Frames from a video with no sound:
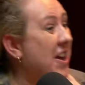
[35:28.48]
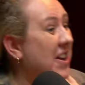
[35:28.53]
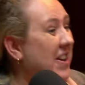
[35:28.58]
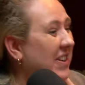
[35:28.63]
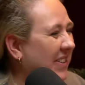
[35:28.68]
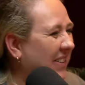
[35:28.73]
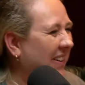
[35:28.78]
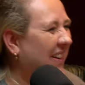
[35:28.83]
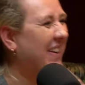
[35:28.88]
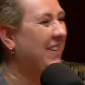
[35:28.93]
Did
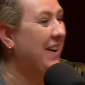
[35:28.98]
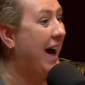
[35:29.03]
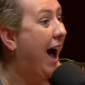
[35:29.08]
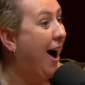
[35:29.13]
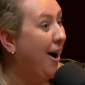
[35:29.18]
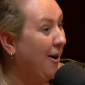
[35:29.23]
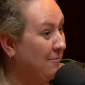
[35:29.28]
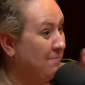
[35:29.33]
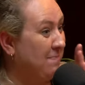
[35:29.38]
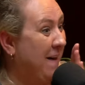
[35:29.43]
you? Yeah.
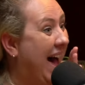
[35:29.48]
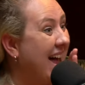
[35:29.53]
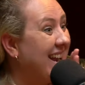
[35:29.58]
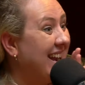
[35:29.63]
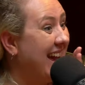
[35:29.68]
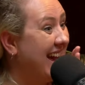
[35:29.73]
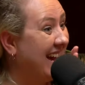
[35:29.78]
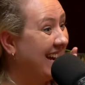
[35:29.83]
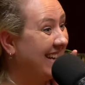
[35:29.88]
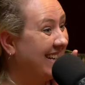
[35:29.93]

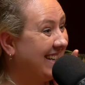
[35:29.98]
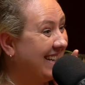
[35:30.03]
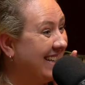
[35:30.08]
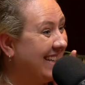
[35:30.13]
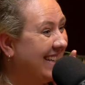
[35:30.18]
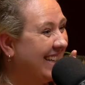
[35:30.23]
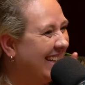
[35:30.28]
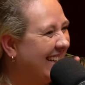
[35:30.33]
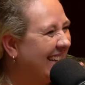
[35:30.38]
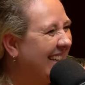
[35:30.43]
panic. A
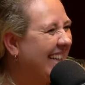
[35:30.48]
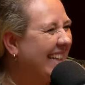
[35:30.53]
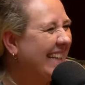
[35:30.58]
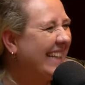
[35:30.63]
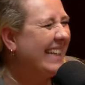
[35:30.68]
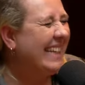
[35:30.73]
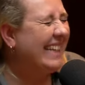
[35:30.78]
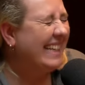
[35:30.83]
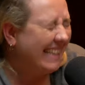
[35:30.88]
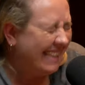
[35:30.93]
lot of
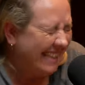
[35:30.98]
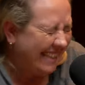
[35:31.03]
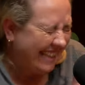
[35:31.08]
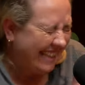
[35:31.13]
panic.